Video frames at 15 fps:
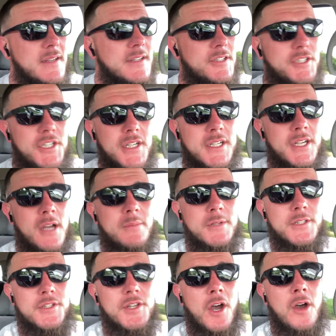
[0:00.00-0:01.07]
She had come
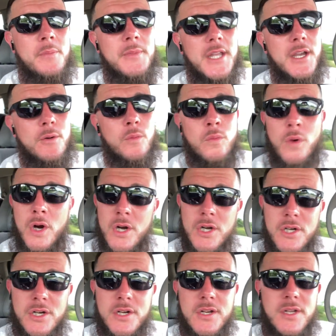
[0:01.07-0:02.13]
and saw me at
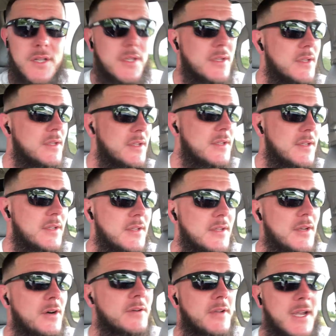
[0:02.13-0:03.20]
work.
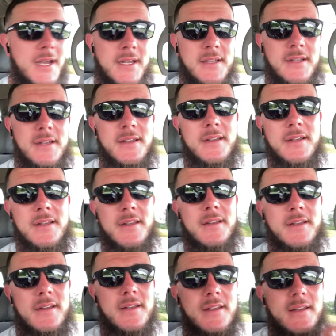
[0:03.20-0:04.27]
Okay,
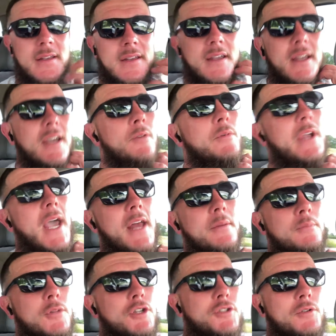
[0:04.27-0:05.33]
we had a
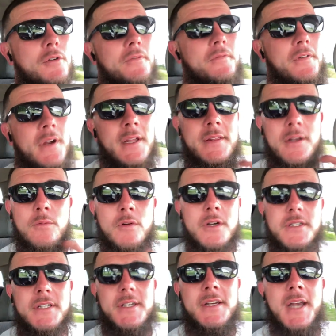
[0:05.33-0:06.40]
mutual friend that
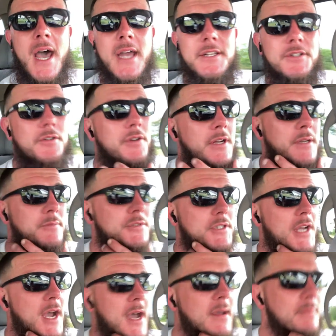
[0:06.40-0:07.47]
worked in an ice cream
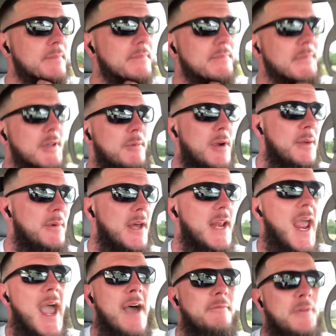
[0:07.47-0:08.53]
shop, probably about
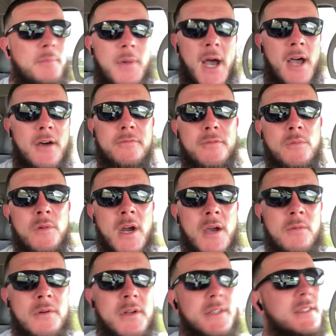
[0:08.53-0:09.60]
half a mile from where I
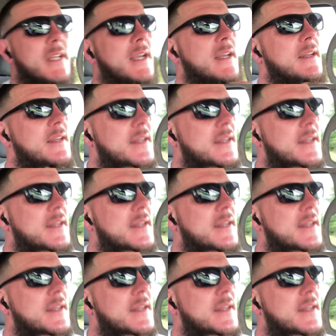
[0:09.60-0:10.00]
worked at.